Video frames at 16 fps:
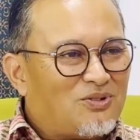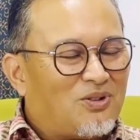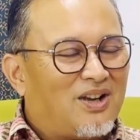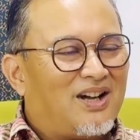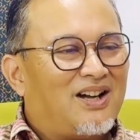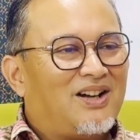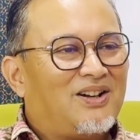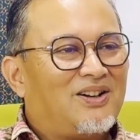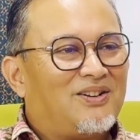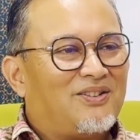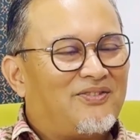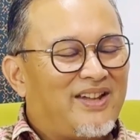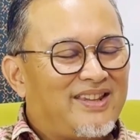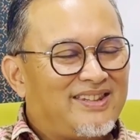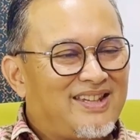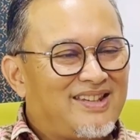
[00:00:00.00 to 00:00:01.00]
Wow,
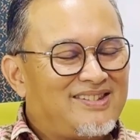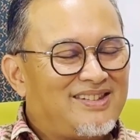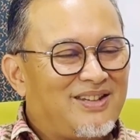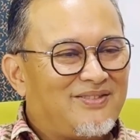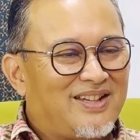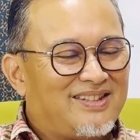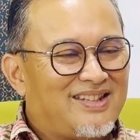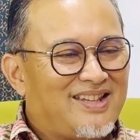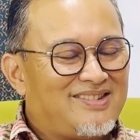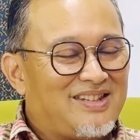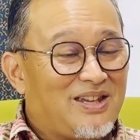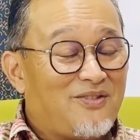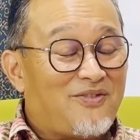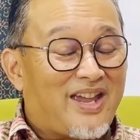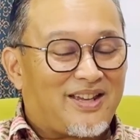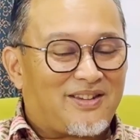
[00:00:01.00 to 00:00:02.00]
fantastic.
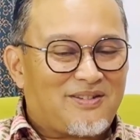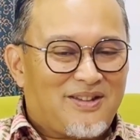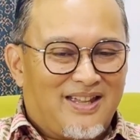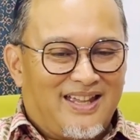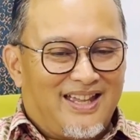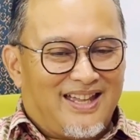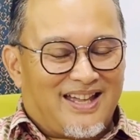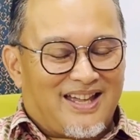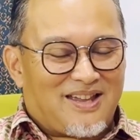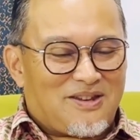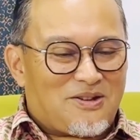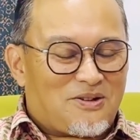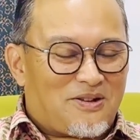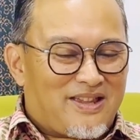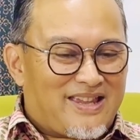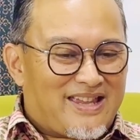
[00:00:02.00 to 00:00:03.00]
In fact,
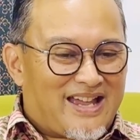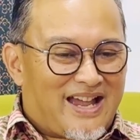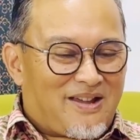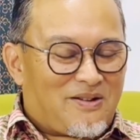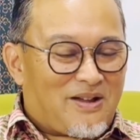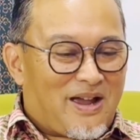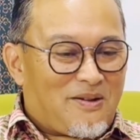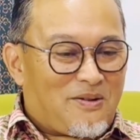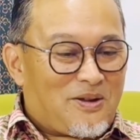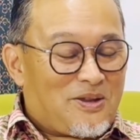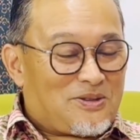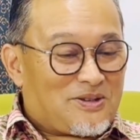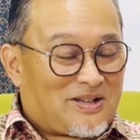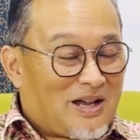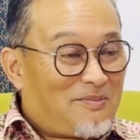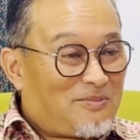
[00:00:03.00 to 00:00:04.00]
I'm
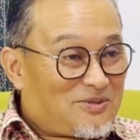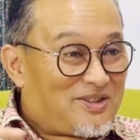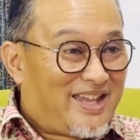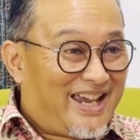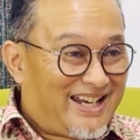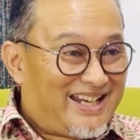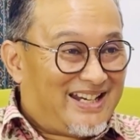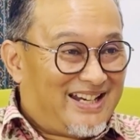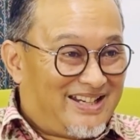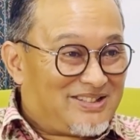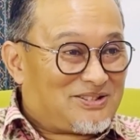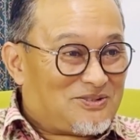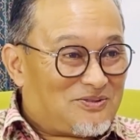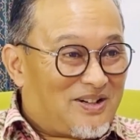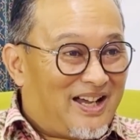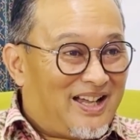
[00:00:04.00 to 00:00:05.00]
going to come to that in a
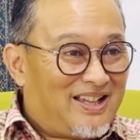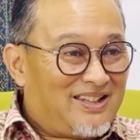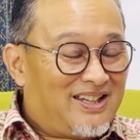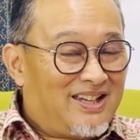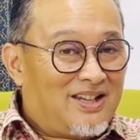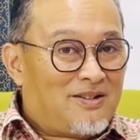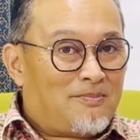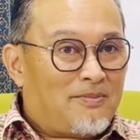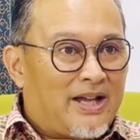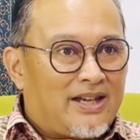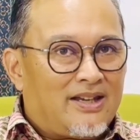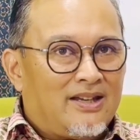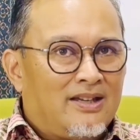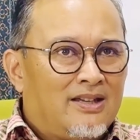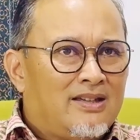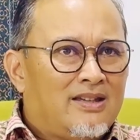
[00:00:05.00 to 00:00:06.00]
little while.
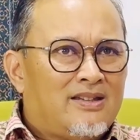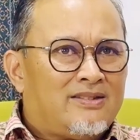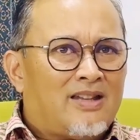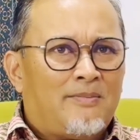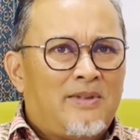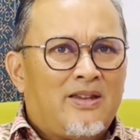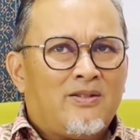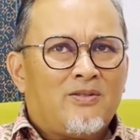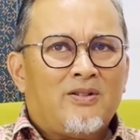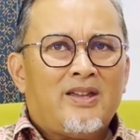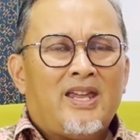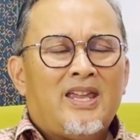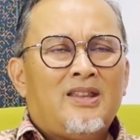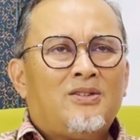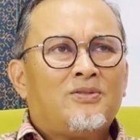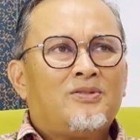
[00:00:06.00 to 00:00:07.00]
But tell me,
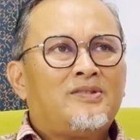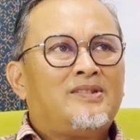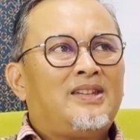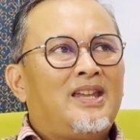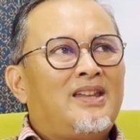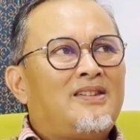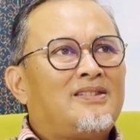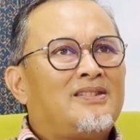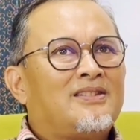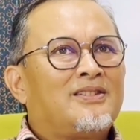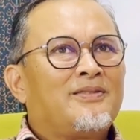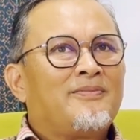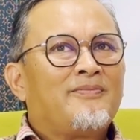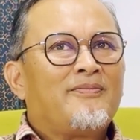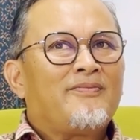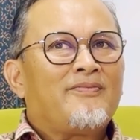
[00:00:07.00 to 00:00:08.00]
in those
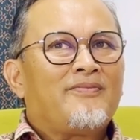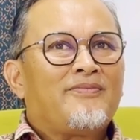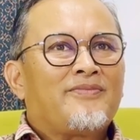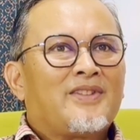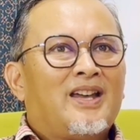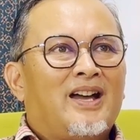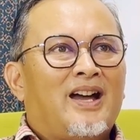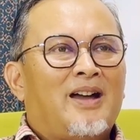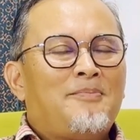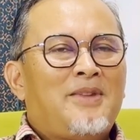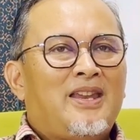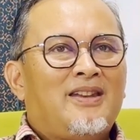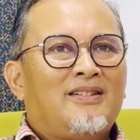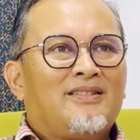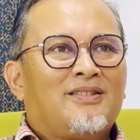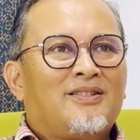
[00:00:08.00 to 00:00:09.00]
days, I
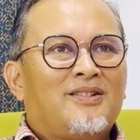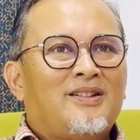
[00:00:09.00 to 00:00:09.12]
mean,